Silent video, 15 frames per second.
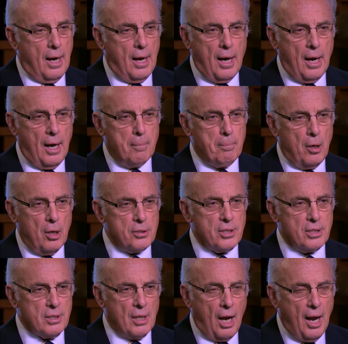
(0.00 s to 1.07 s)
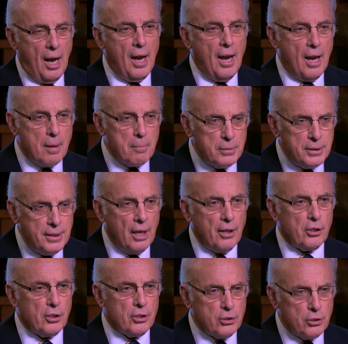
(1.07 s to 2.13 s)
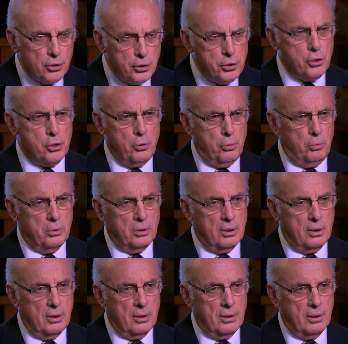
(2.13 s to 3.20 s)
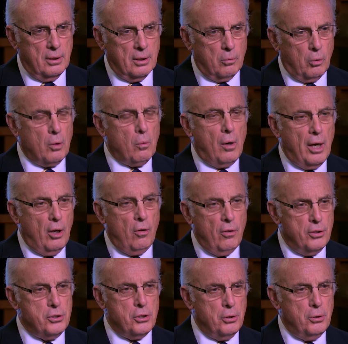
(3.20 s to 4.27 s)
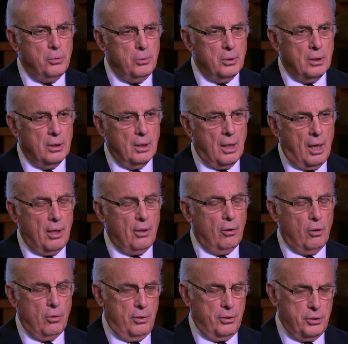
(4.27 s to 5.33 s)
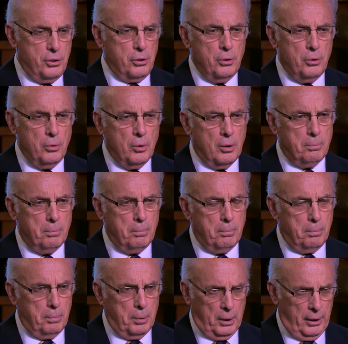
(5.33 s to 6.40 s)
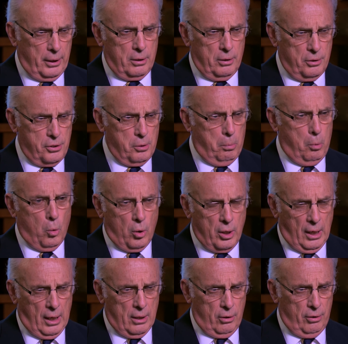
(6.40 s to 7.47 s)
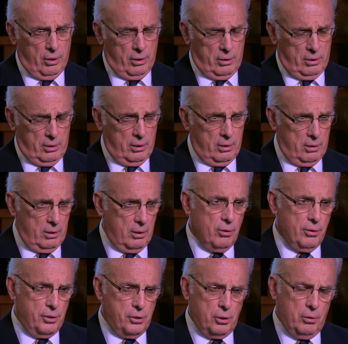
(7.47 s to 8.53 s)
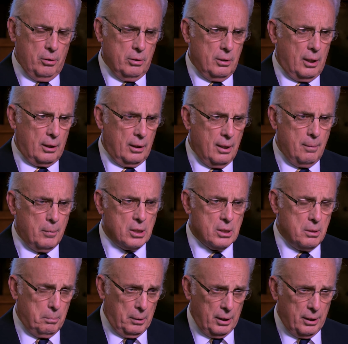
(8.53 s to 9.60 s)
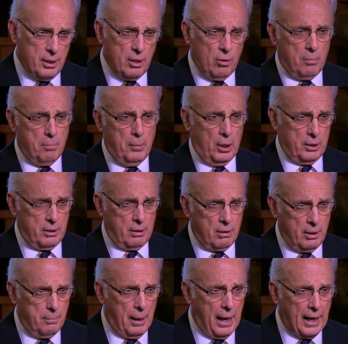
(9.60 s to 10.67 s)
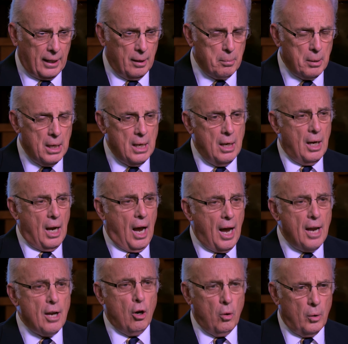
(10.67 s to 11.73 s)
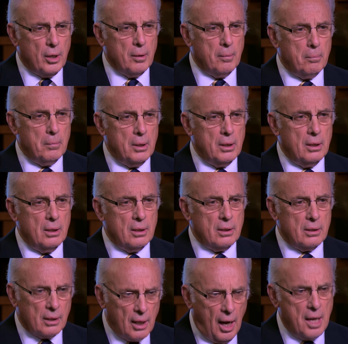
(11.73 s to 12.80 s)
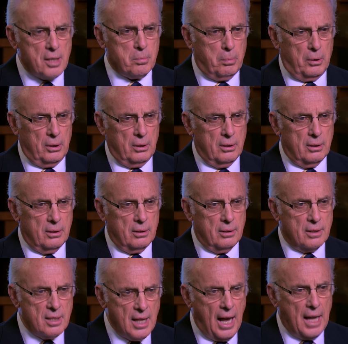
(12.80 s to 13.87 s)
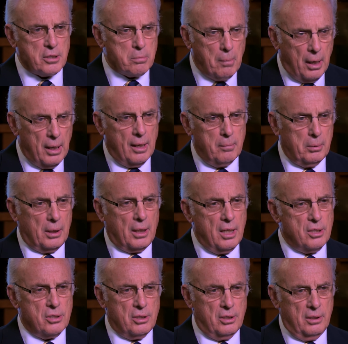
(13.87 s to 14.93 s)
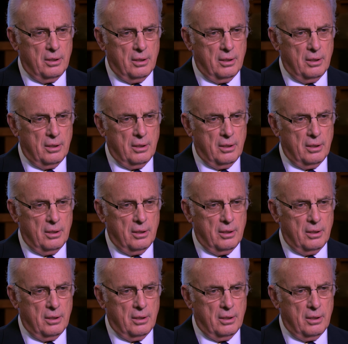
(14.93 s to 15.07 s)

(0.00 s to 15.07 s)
Uh, uh Paul says, "I am debtor to the Jew." What do I owe the Jew? I don't owe the Jew political support. I don't owe the Jew economic stability or military backup. I owe him the gospel. That's my obligation.